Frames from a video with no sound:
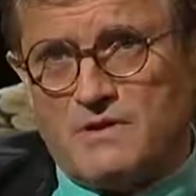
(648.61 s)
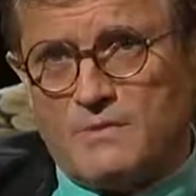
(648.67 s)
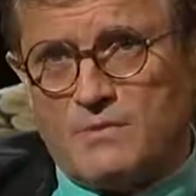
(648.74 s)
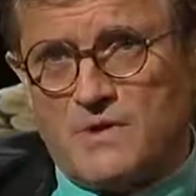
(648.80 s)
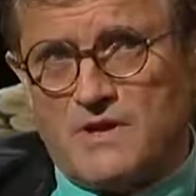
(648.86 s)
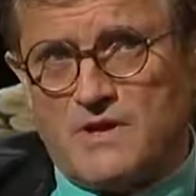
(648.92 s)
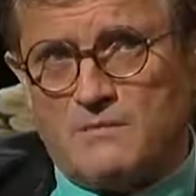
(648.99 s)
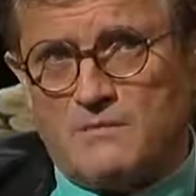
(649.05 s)

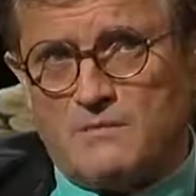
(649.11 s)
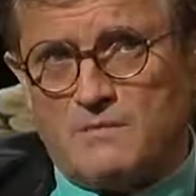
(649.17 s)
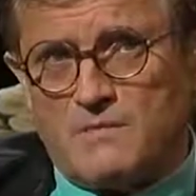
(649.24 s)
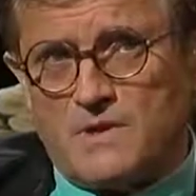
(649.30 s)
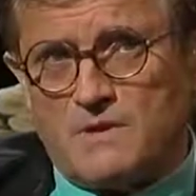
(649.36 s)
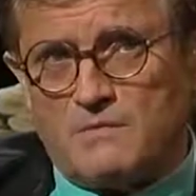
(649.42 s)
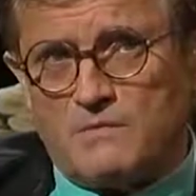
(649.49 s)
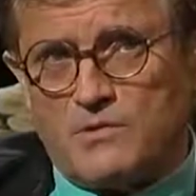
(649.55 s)
well, I'm
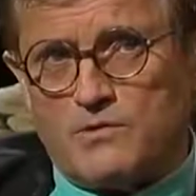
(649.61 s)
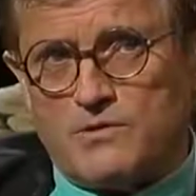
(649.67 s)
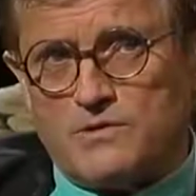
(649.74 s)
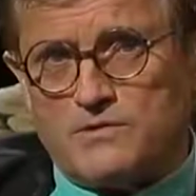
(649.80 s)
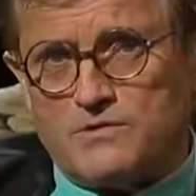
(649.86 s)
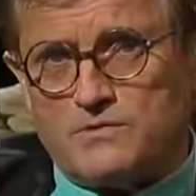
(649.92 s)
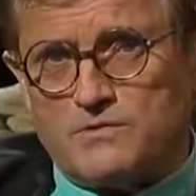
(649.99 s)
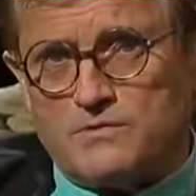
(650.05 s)
going
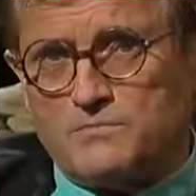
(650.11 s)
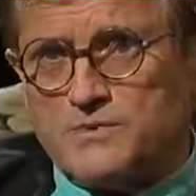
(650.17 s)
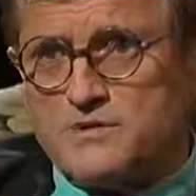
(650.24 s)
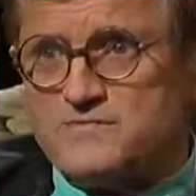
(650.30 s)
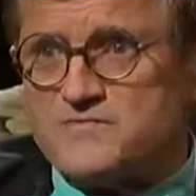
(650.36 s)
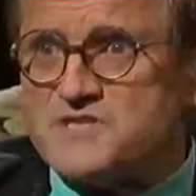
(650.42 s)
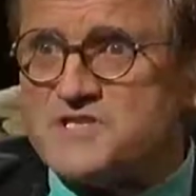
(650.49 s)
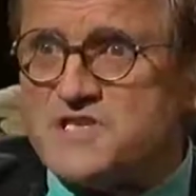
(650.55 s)
to do a bit
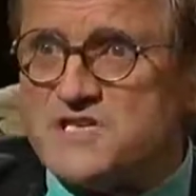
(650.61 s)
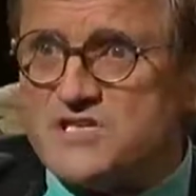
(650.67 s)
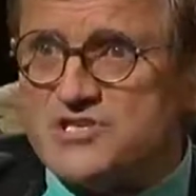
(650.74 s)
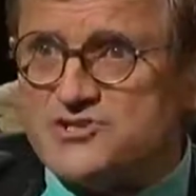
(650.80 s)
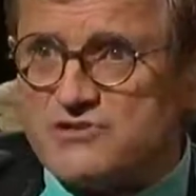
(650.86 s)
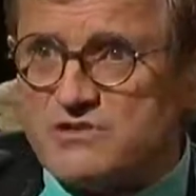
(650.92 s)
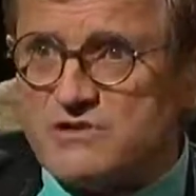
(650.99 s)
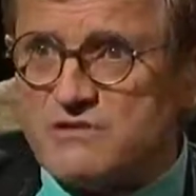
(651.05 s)
of
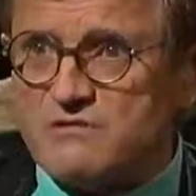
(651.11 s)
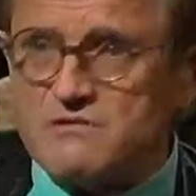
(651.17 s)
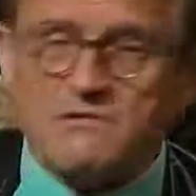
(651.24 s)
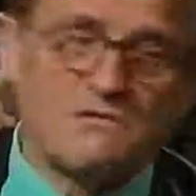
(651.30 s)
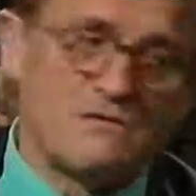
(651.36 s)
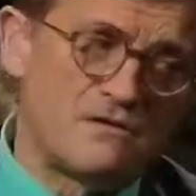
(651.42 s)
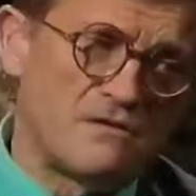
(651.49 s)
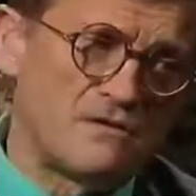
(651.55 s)
teaching
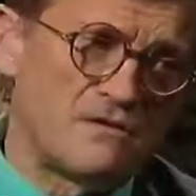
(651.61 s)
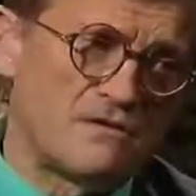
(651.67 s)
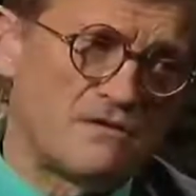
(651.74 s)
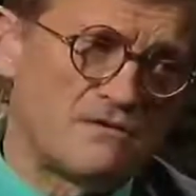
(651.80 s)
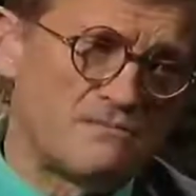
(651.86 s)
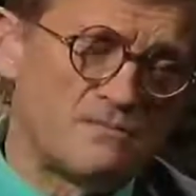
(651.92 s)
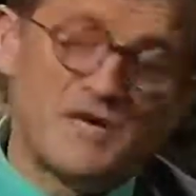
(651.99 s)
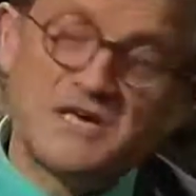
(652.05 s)
at
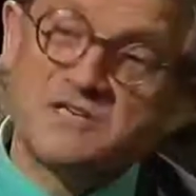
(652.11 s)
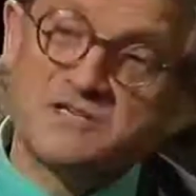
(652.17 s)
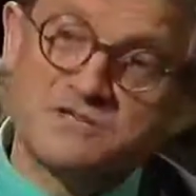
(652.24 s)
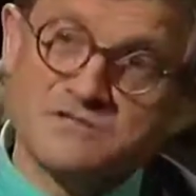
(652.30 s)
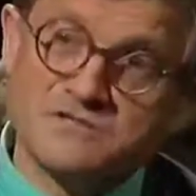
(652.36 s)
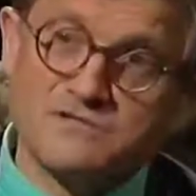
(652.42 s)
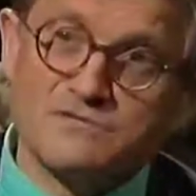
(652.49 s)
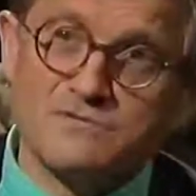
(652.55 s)
the
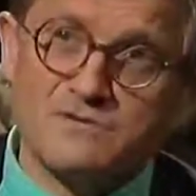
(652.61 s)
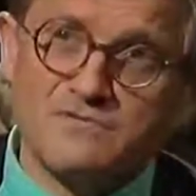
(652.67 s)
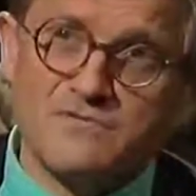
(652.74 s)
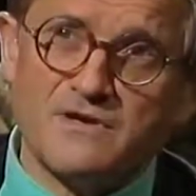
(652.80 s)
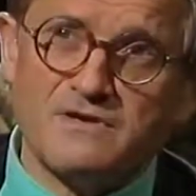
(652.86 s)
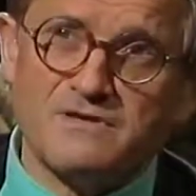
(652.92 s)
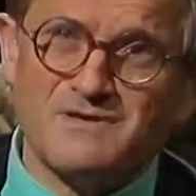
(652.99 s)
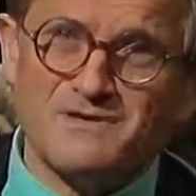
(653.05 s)
Maidstone School of
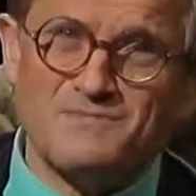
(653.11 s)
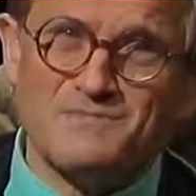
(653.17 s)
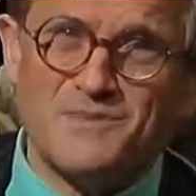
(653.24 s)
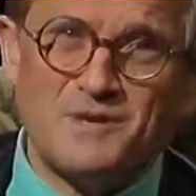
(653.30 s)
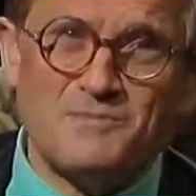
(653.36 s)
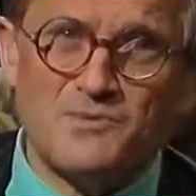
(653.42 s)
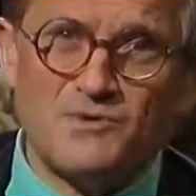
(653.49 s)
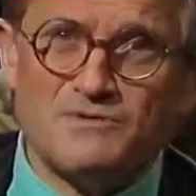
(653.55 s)
Art, and
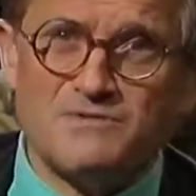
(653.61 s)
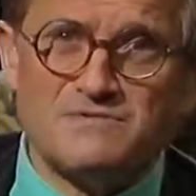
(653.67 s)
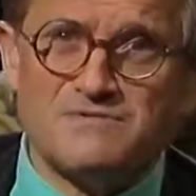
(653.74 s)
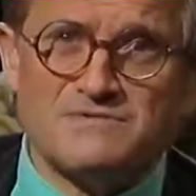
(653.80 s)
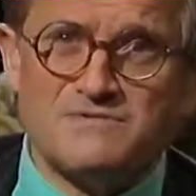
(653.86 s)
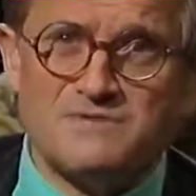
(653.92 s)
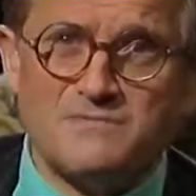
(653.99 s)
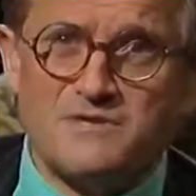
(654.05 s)
my
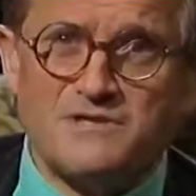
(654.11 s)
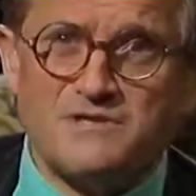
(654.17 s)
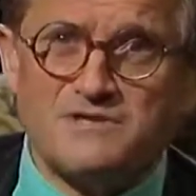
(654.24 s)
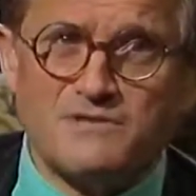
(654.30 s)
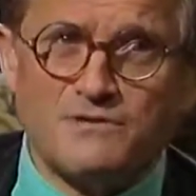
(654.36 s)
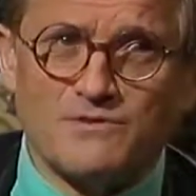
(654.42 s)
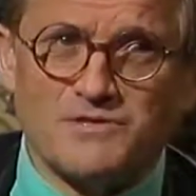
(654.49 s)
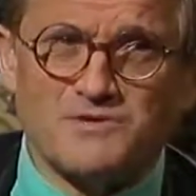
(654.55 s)
mother's
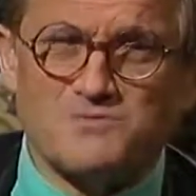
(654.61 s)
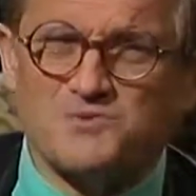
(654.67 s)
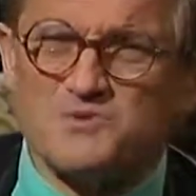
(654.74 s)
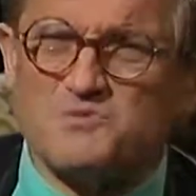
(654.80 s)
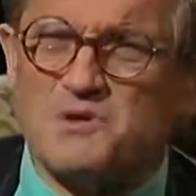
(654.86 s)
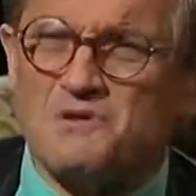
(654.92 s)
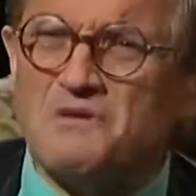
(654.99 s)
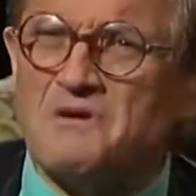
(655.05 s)
immediate question was,
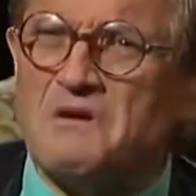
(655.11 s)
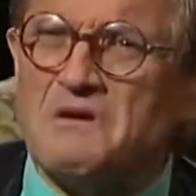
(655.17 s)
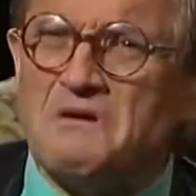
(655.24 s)
well,